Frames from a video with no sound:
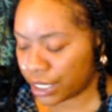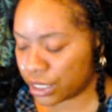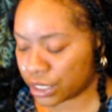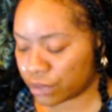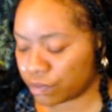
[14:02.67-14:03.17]
in
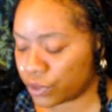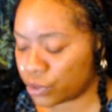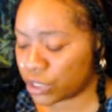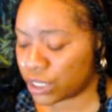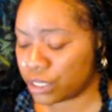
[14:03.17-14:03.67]
this
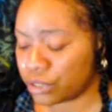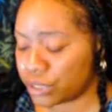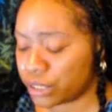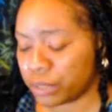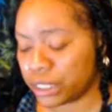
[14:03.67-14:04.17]
confusion
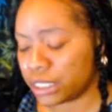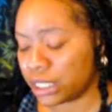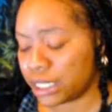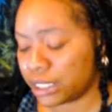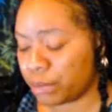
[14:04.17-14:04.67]
energy, but it's
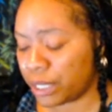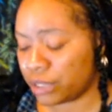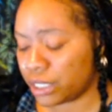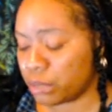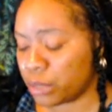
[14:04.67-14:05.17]
less about
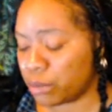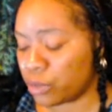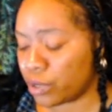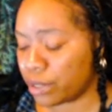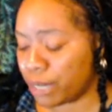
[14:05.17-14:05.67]
them and
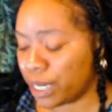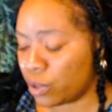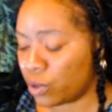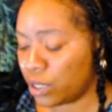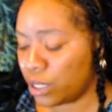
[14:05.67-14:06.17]
more
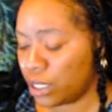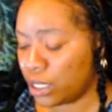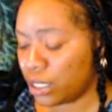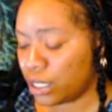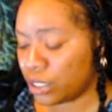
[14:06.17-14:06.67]
about,
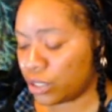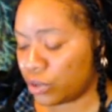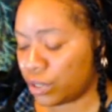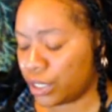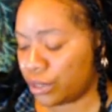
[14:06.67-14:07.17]
you
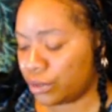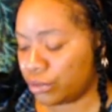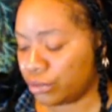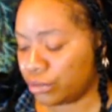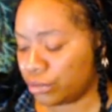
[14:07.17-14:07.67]
know,
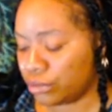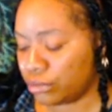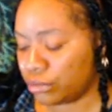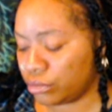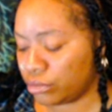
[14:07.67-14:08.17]

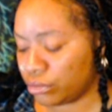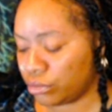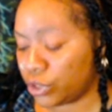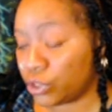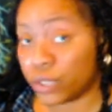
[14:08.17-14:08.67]

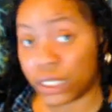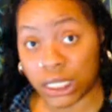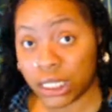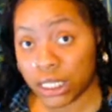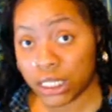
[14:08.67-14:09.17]
do you
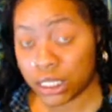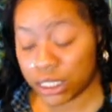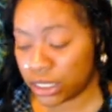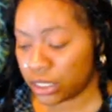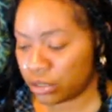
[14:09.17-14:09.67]
see it?
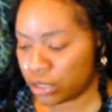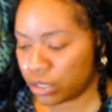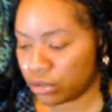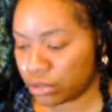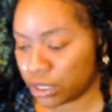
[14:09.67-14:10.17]
You
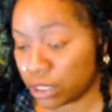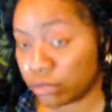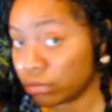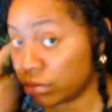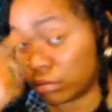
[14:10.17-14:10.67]
know, get
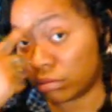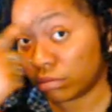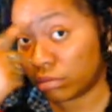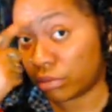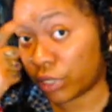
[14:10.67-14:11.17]

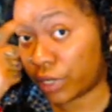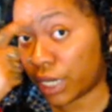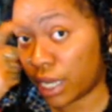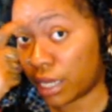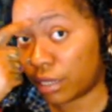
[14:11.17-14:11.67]
third
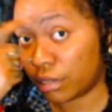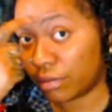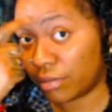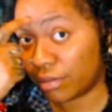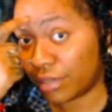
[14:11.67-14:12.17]

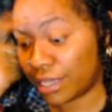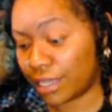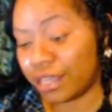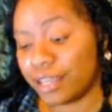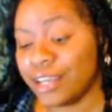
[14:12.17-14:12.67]

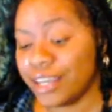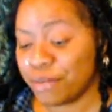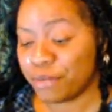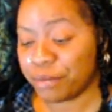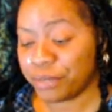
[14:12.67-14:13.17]
eye.
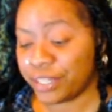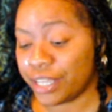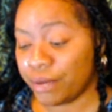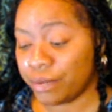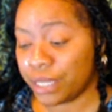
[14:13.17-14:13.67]
Remember
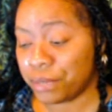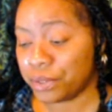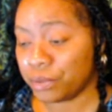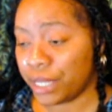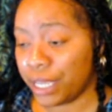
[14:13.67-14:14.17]
that
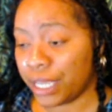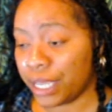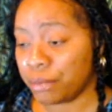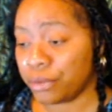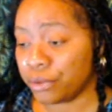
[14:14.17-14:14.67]
was what had
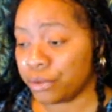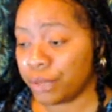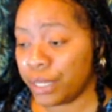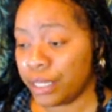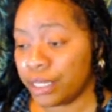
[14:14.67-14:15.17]
came through.
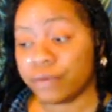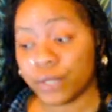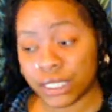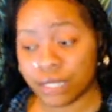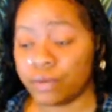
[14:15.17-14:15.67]

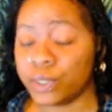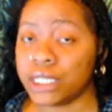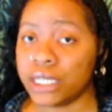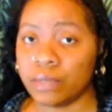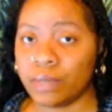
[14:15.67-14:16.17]

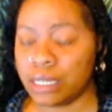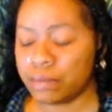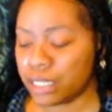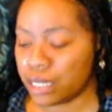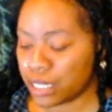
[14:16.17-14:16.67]
1414, while I'm
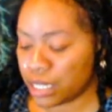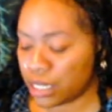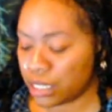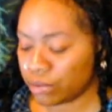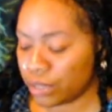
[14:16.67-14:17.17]
saying that,
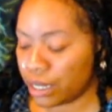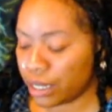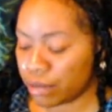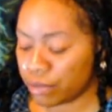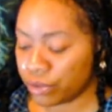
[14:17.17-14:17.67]
that's what had
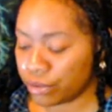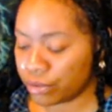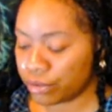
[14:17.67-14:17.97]
come through.